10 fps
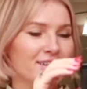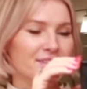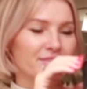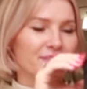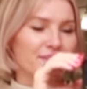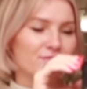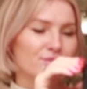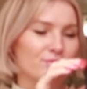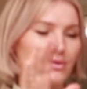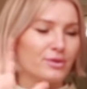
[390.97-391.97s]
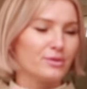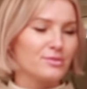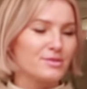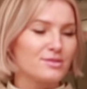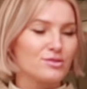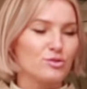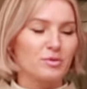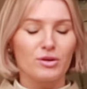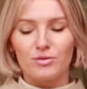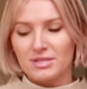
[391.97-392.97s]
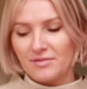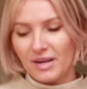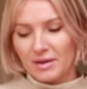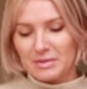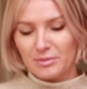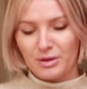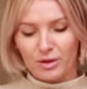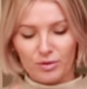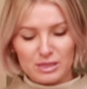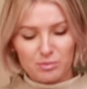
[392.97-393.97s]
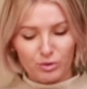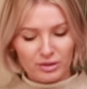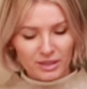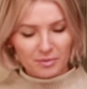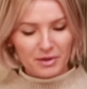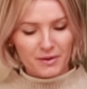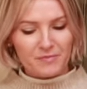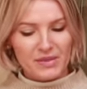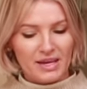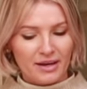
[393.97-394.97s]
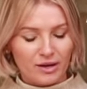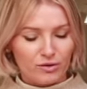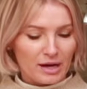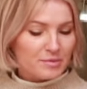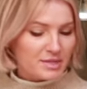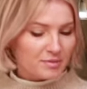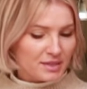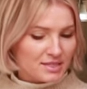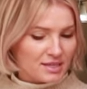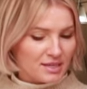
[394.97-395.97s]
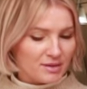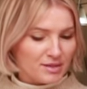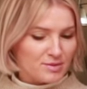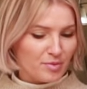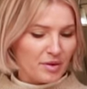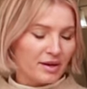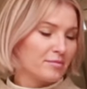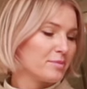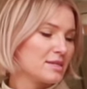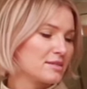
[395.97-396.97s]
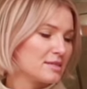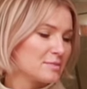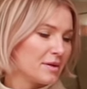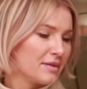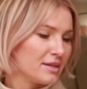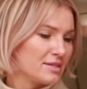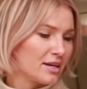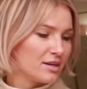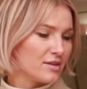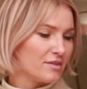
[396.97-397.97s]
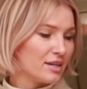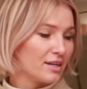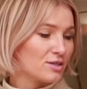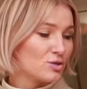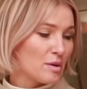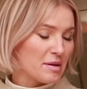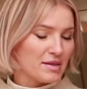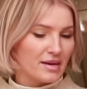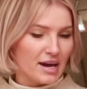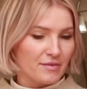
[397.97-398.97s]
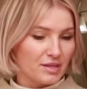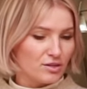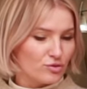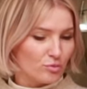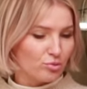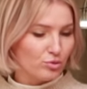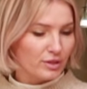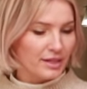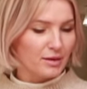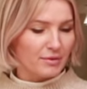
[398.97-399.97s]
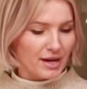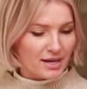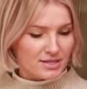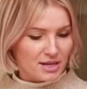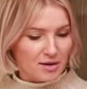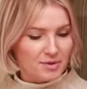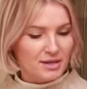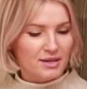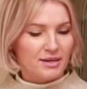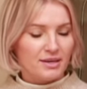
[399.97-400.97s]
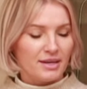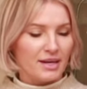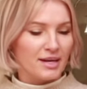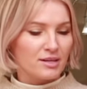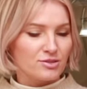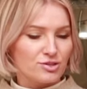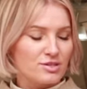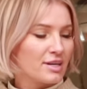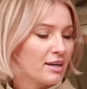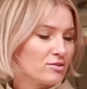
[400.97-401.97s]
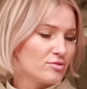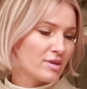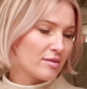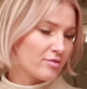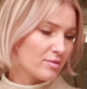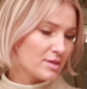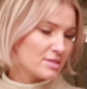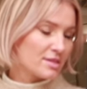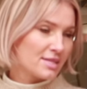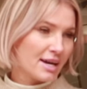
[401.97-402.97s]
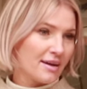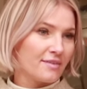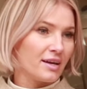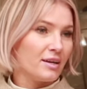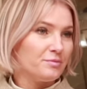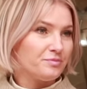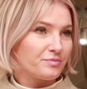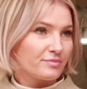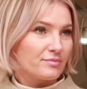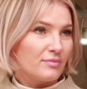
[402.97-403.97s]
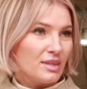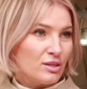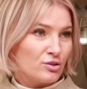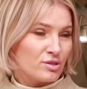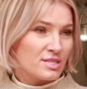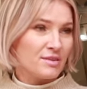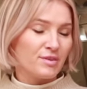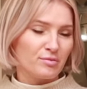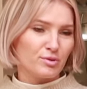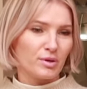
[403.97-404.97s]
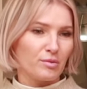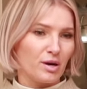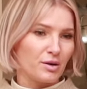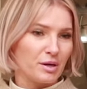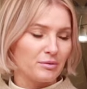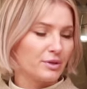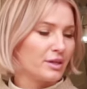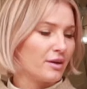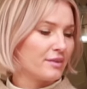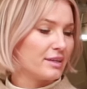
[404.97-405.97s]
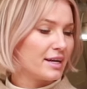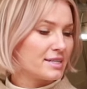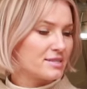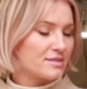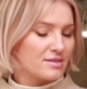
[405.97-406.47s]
Definitely gives you those super cozy vibes. We're gonna go explore a little bit, grab something to eat, because we want to basically spend the entire evening swimming. They have an indoor pool here with a hot tub, and just kind of do that for the rest of the day. And then towards the evening we do want to walk around, look at all the lights and